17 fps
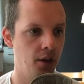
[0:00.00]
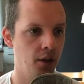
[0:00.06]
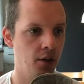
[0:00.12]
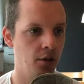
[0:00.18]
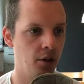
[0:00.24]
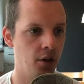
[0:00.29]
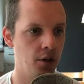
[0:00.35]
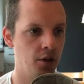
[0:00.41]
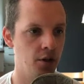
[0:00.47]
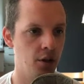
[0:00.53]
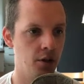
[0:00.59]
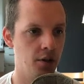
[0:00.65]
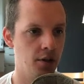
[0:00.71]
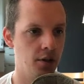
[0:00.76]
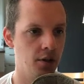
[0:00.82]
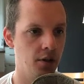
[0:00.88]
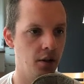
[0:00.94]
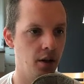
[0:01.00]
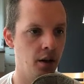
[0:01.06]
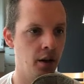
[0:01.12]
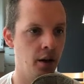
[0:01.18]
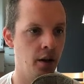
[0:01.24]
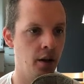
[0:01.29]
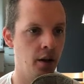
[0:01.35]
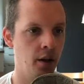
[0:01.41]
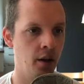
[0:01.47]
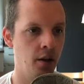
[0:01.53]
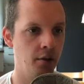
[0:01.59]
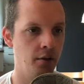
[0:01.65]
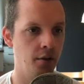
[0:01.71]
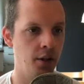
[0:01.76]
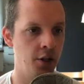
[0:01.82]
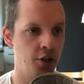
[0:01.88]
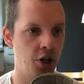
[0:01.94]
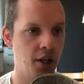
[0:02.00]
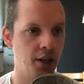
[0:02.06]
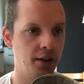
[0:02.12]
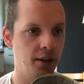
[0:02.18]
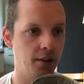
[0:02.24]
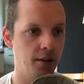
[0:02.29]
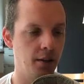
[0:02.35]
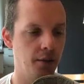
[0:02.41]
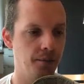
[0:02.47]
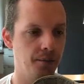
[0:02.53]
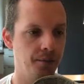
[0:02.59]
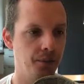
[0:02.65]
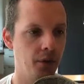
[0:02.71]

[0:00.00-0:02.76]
you can just inject it,